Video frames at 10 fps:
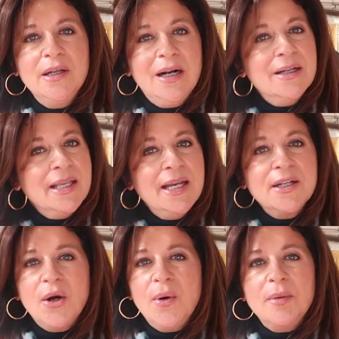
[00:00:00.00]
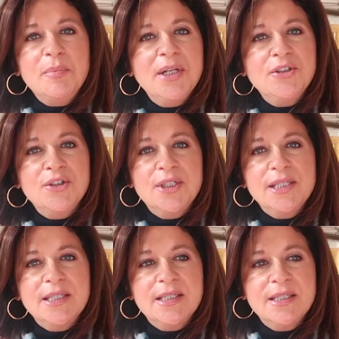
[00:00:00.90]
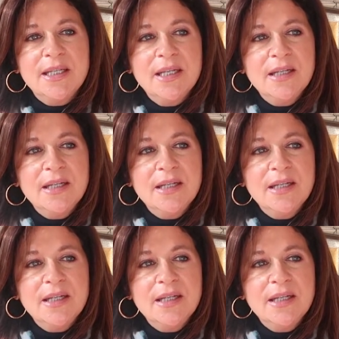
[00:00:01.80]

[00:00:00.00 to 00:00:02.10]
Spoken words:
Again, go on Pinterest,